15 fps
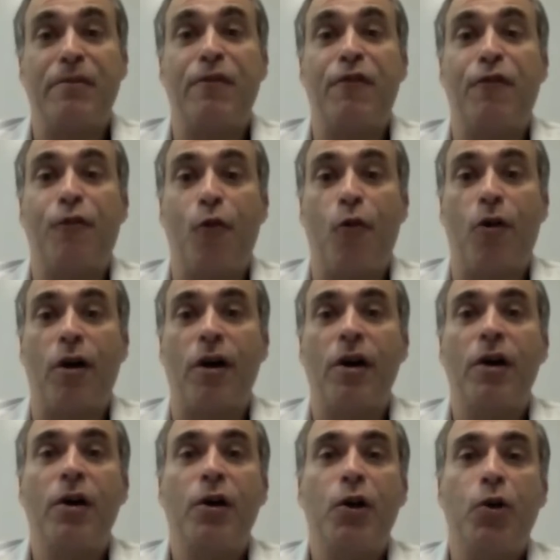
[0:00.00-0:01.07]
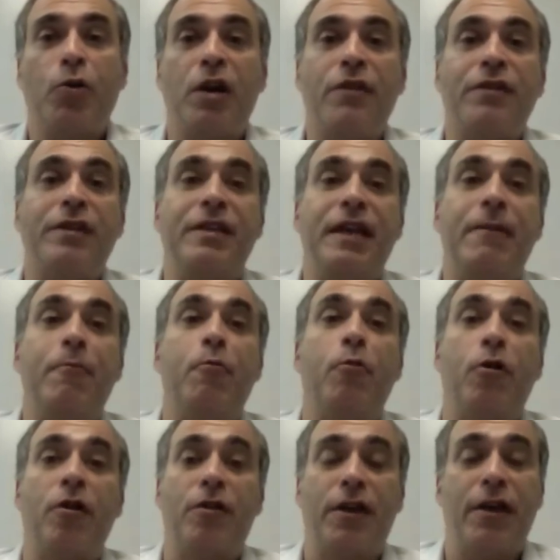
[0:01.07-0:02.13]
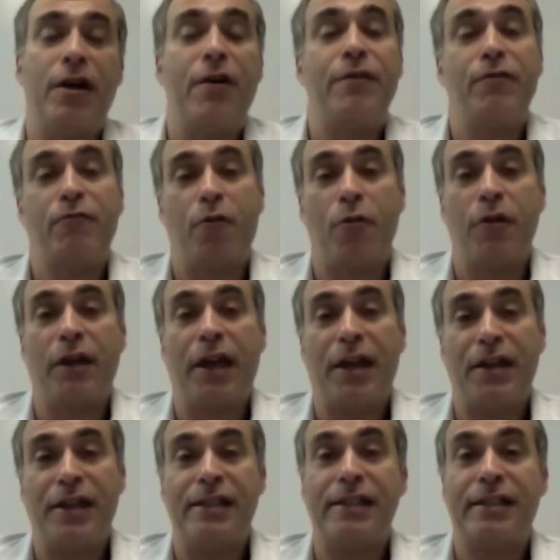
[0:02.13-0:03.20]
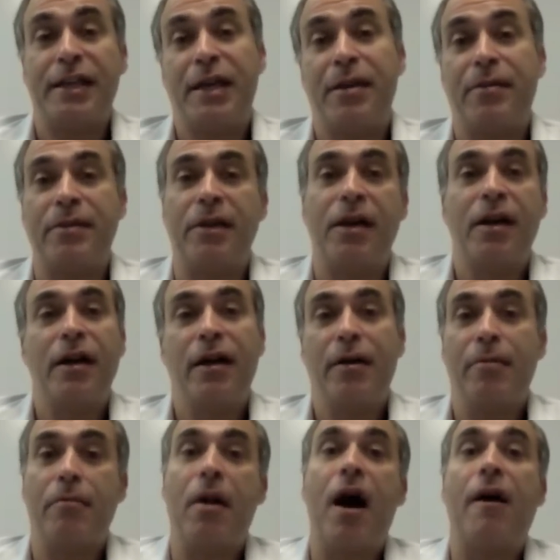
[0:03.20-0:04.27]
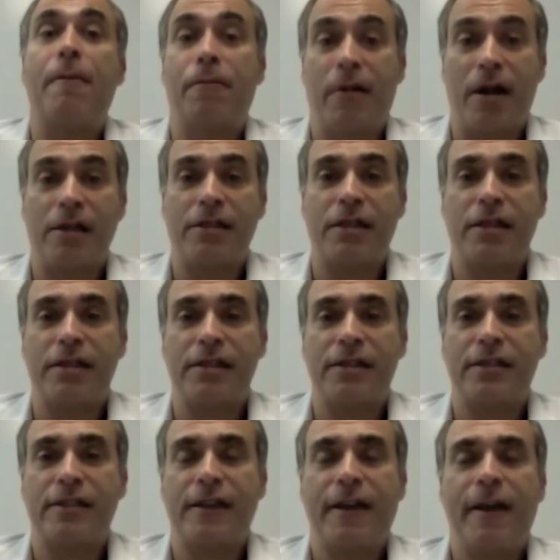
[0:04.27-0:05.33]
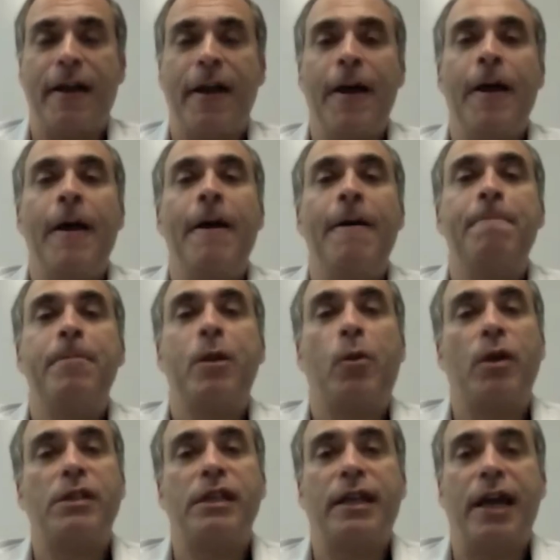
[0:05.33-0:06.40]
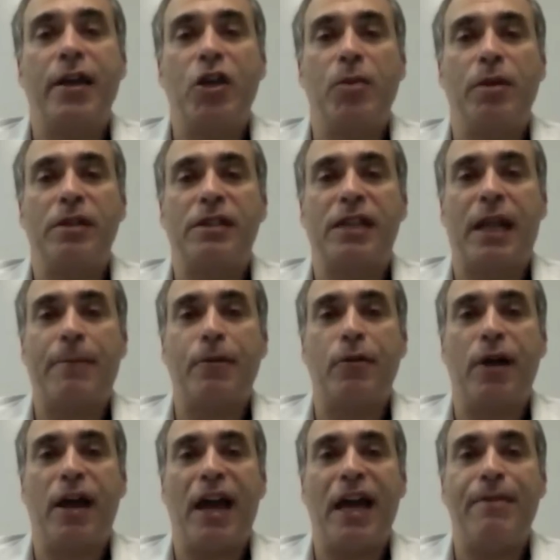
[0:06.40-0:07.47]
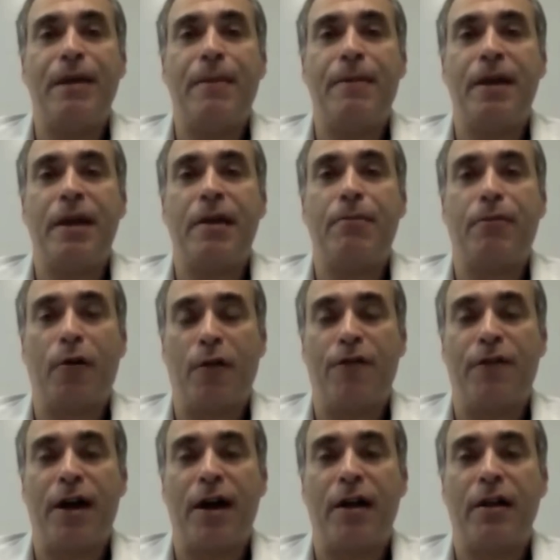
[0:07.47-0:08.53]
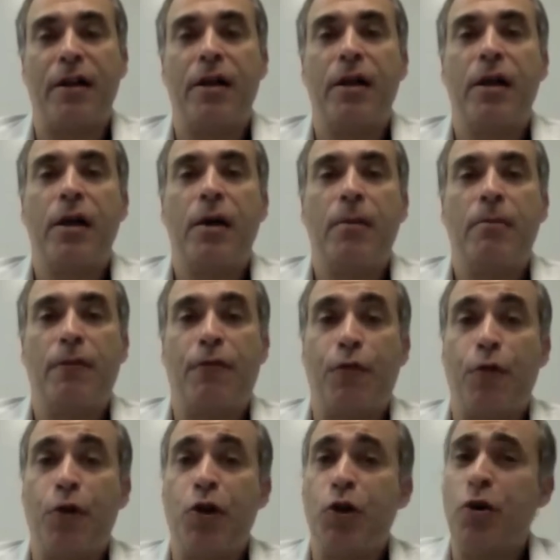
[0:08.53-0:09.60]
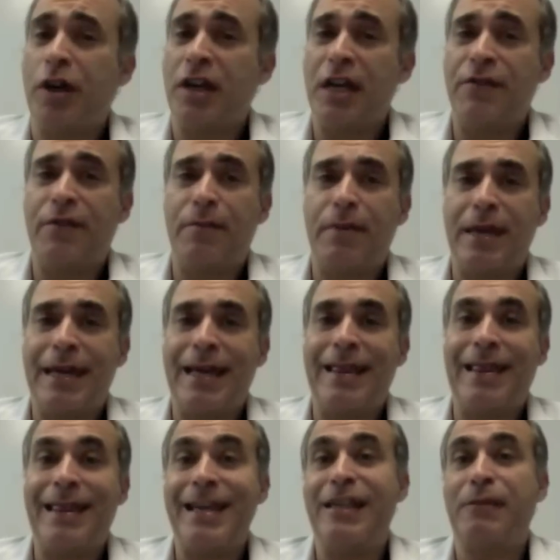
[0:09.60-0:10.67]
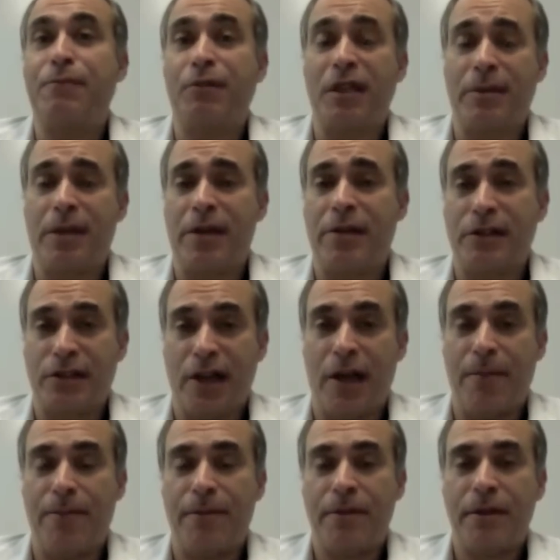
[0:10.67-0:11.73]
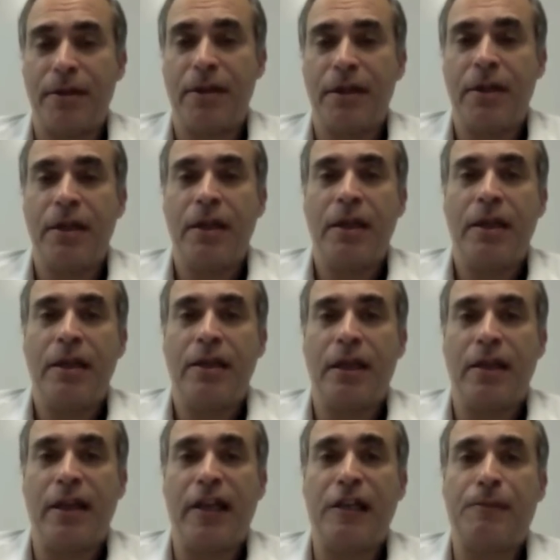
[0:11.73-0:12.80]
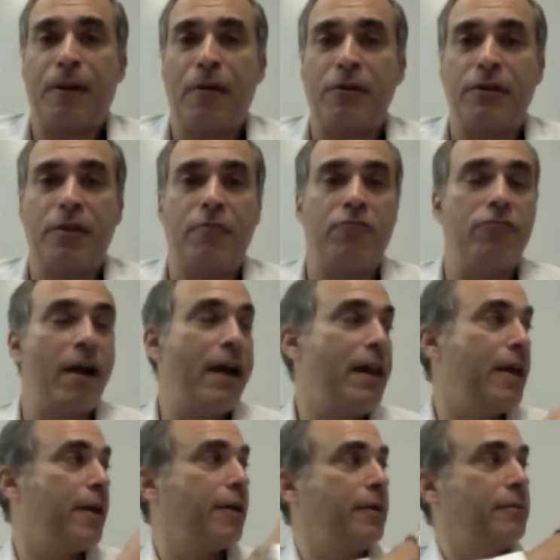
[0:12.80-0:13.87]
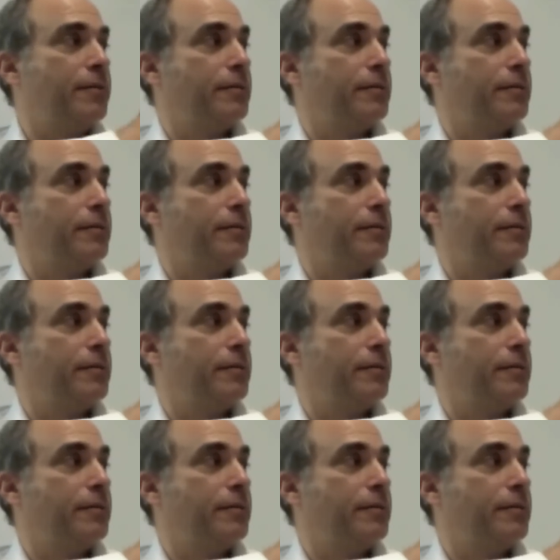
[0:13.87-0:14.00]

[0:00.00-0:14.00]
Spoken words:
before you're even deemed worthy of enrolling in the esteemed MOC process. Once again, you must set up your ABP profile before you can even begin this preliminary step. The link is posted right here.